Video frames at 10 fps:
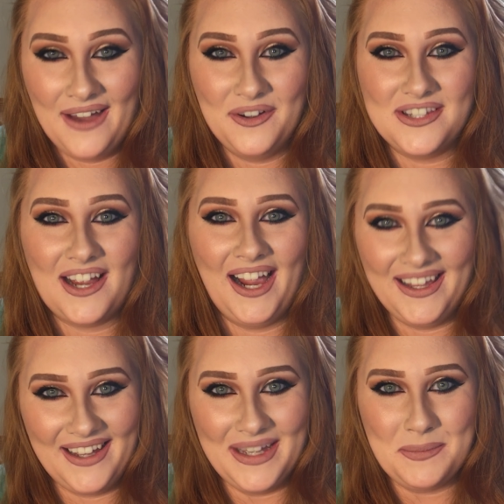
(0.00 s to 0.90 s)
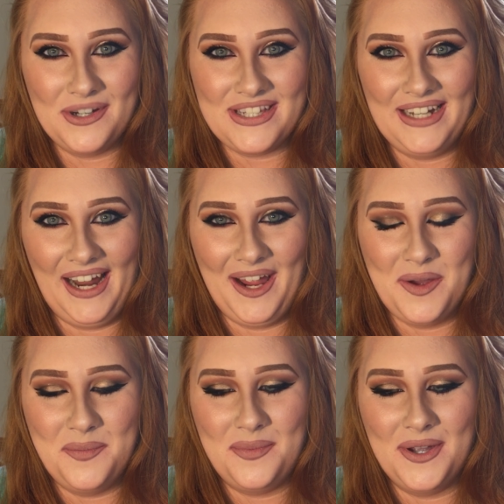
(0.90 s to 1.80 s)
which I like
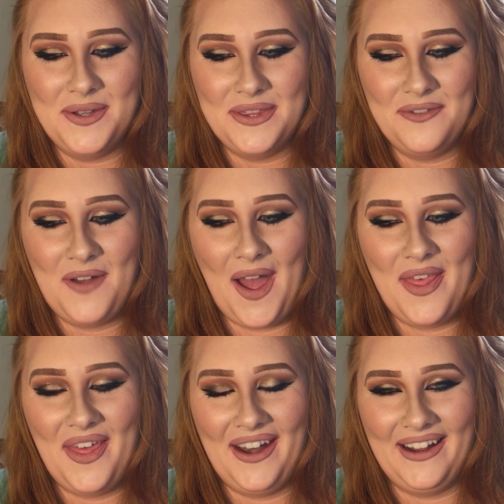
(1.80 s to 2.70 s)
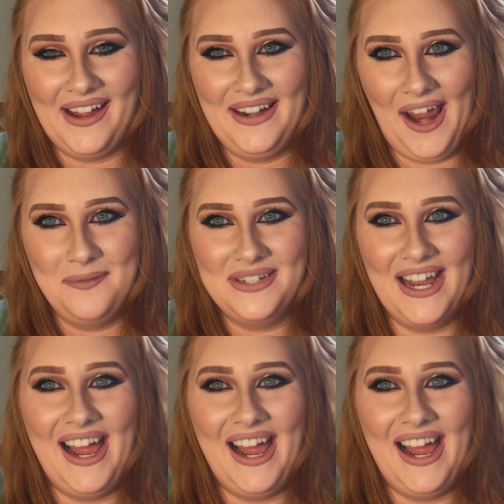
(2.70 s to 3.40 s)
Brittany, but the fact that I got named